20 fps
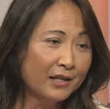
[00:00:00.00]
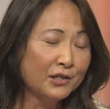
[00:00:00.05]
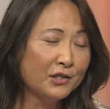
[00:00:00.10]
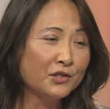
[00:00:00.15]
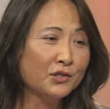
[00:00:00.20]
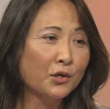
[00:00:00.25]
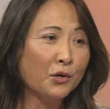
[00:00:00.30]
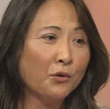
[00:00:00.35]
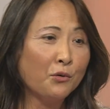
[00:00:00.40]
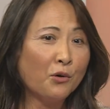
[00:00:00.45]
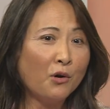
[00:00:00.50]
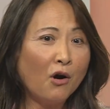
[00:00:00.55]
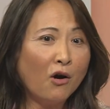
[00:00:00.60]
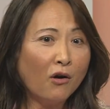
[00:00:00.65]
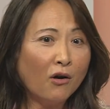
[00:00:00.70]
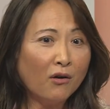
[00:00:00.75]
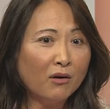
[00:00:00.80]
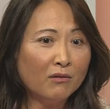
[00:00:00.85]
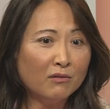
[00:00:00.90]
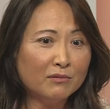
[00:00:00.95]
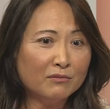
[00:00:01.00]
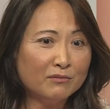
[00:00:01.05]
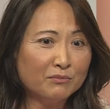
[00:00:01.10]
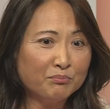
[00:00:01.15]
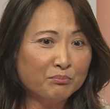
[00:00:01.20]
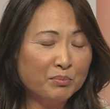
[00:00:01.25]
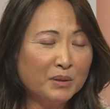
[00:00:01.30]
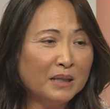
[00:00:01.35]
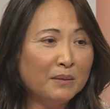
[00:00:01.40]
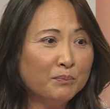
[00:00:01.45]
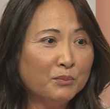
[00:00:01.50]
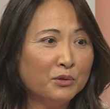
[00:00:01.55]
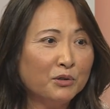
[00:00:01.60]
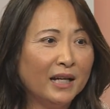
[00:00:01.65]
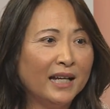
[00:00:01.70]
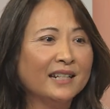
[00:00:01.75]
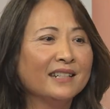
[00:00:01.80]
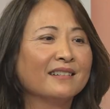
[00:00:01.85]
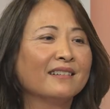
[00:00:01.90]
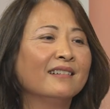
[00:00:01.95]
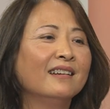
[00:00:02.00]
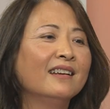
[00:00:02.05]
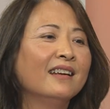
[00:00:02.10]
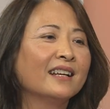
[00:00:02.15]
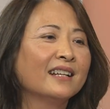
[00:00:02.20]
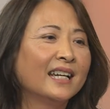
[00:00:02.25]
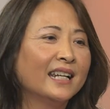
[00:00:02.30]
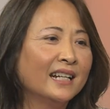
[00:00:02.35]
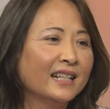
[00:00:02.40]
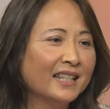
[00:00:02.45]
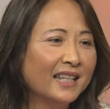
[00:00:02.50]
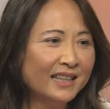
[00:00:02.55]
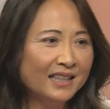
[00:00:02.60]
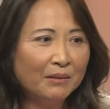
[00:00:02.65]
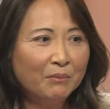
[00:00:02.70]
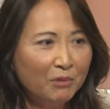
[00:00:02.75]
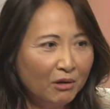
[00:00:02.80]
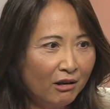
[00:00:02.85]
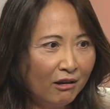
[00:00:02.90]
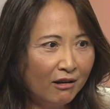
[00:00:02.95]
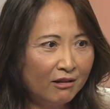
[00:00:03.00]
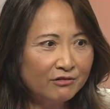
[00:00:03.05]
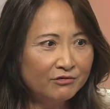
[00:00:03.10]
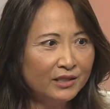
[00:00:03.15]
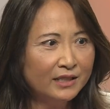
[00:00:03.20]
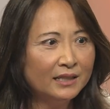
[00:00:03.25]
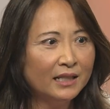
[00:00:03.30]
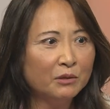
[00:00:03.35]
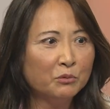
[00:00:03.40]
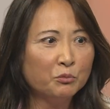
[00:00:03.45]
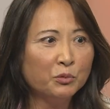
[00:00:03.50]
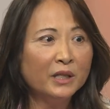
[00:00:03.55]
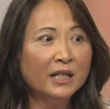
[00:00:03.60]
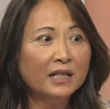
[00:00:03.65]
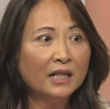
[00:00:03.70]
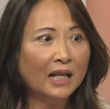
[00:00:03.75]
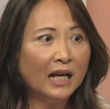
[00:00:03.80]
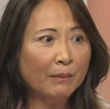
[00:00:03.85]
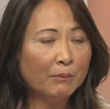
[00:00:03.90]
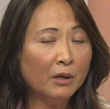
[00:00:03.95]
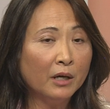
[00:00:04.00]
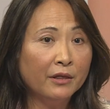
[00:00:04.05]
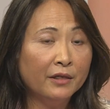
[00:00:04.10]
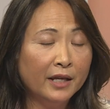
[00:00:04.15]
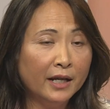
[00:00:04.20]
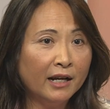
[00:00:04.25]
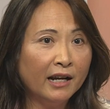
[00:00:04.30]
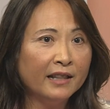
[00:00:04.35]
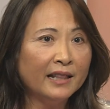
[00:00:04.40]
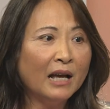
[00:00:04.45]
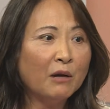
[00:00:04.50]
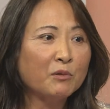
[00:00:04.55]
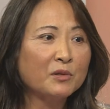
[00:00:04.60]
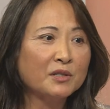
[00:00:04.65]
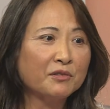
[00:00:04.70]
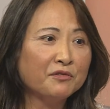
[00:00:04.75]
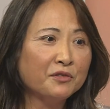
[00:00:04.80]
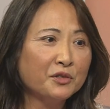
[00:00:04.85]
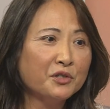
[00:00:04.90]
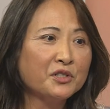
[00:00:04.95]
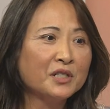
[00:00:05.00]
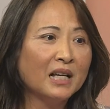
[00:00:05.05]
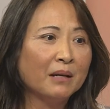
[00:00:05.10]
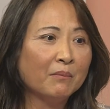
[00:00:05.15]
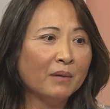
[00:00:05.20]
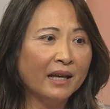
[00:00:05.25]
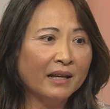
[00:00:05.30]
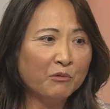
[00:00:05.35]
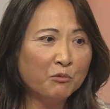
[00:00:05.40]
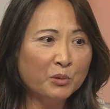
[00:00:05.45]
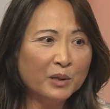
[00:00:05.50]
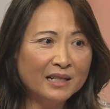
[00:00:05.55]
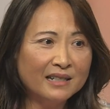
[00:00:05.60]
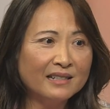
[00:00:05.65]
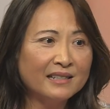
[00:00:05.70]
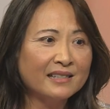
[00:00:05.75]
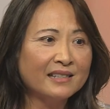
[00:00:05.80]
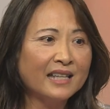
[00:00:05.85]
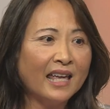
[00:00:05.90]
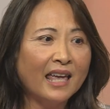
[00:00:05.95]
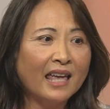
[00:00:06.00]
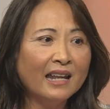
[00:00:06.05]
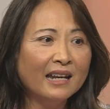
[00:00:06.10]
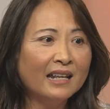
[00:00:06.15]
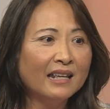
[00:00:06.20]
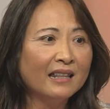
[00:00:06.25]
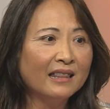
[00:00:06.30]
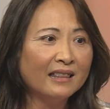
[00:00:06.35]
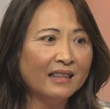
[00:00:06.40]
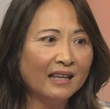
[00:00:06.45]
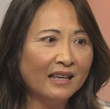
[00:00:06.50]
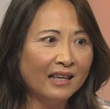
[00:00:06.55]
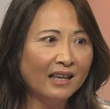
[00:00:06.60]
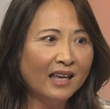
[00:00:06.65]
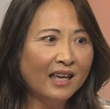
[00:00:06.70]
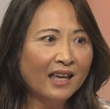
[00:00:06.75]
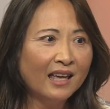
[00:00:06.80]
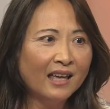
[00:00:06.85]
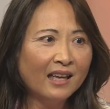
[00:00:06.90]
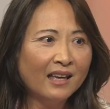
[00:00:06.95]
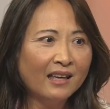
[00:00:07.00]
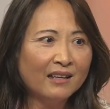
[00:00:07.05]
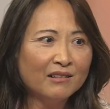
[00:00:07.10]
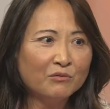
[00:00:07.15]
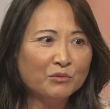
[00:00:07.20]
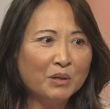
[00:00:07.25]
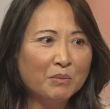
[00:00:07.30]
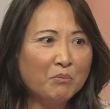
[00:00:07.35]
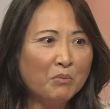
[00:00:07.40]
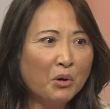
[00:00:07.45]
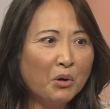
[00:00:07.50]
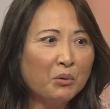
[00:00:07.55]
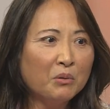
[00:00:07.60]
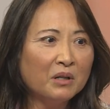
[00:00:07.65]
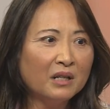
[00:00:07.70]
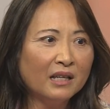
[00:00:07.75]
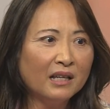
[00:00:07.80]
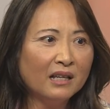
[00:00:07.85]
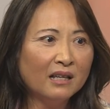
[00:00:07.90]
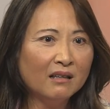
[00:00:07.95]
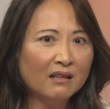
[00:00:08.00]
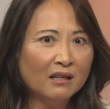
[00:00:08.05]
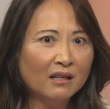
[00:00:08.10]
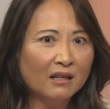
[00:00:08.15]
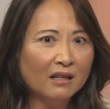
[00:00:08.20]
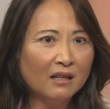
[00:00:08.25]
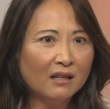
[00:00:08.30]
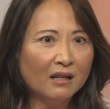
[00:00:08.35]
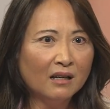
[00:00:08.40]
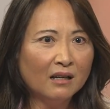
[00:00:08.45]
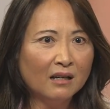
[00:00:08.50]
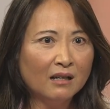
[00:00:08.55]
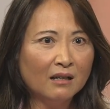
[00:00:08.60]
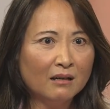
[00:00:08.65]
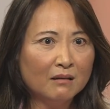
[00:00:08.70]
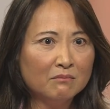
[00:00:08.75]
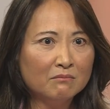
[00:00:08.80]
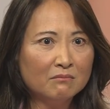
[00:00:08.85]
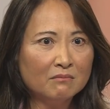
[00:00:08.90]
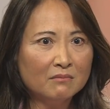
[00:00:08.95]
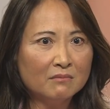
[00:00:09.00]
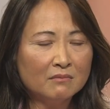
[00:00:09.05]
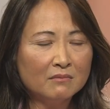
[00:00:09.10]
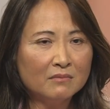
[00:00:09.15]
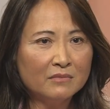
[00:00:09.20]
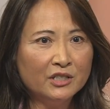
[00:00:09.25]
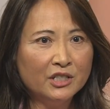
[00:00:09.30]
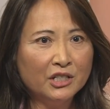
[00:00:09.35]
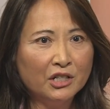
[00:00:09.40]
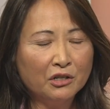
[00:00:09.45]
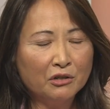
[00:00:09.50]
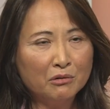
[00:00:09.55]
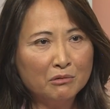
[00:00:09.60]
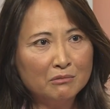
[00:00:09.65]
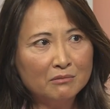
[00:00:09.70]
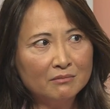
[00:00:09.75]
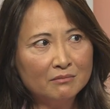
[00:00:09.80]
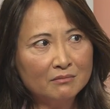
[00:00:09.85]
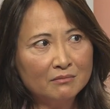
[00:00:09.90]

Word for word: So our people had to kind of get them off, and then we climb on there. And that was the first time I witnessed anything remotely, um, you know,